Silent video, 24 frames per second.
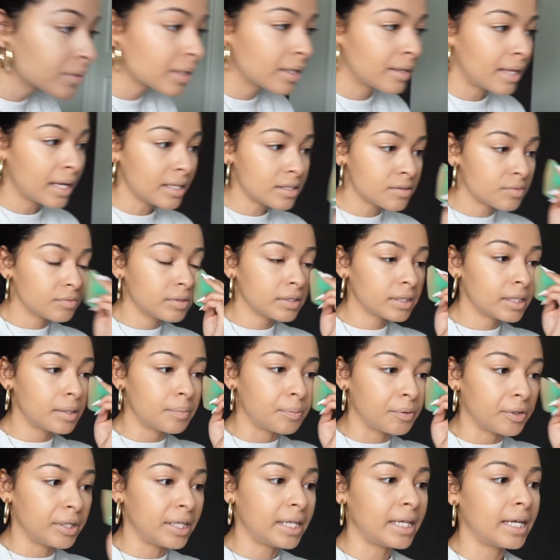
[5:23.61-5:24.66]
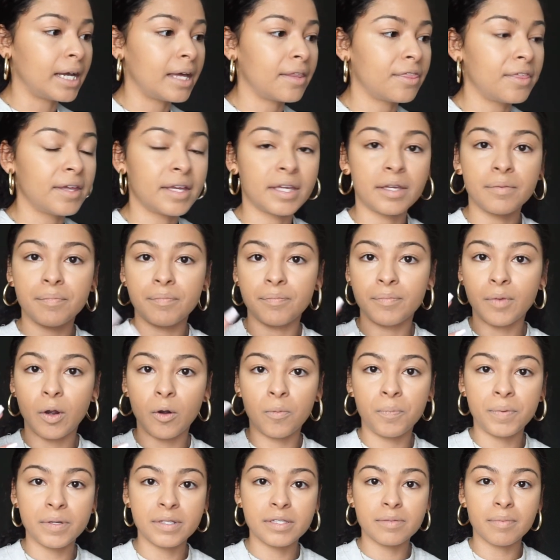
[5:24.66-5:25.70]
That's really pretty. I think it
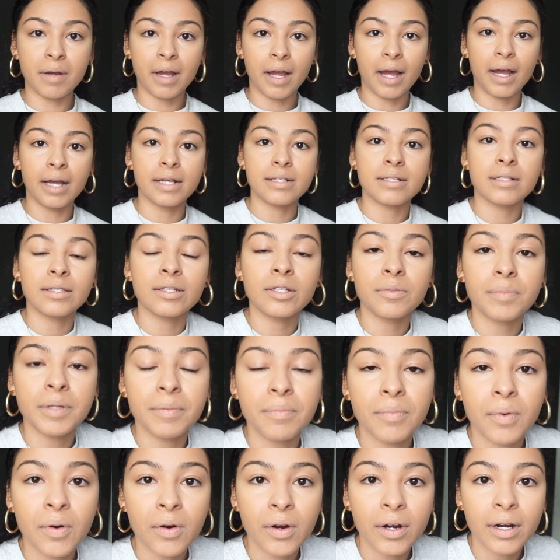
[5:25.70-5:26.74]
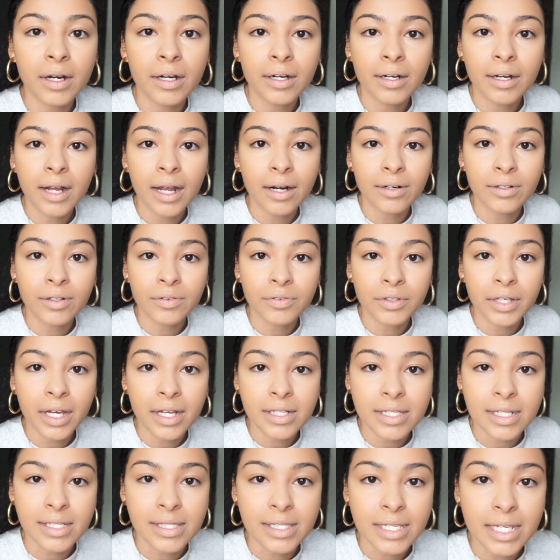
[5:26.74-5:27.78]
opens my eyes a little bit more. I don't know if you
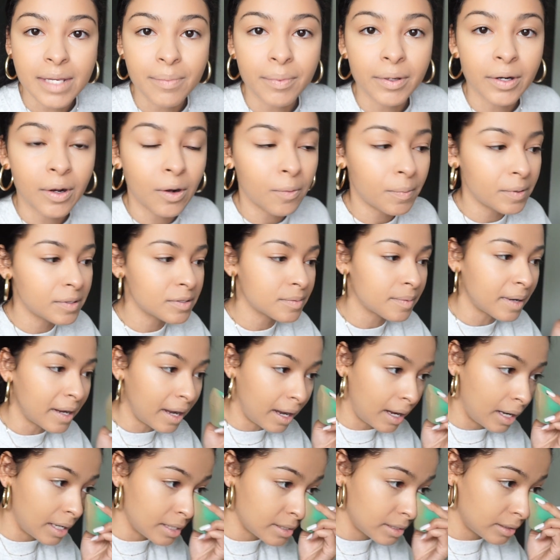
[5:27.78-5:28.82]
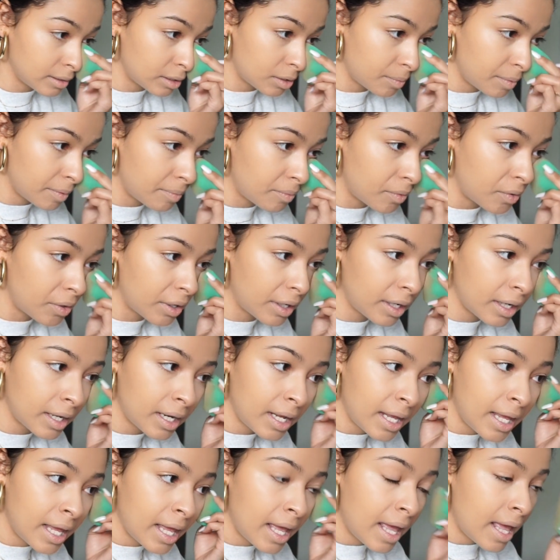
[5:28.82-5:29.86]
guys can see, but it opens my eyes a little bit more.
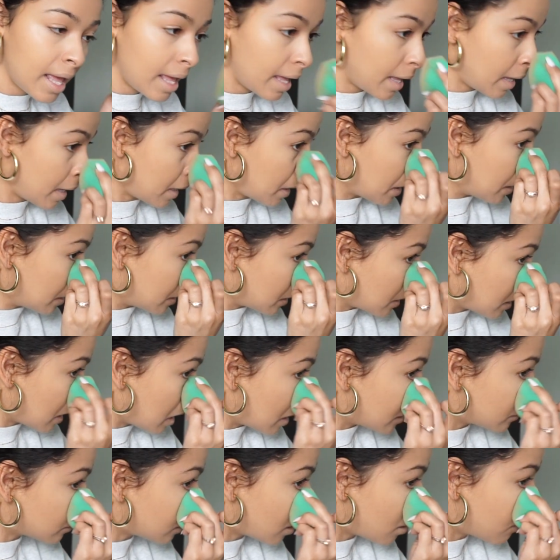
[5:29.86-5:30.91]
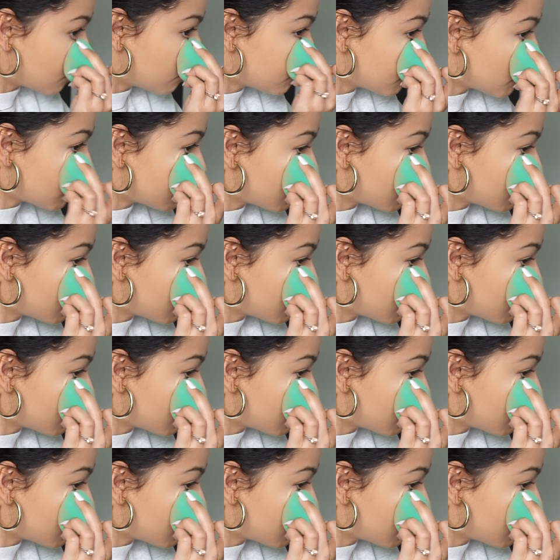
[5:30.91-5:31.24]
And I love the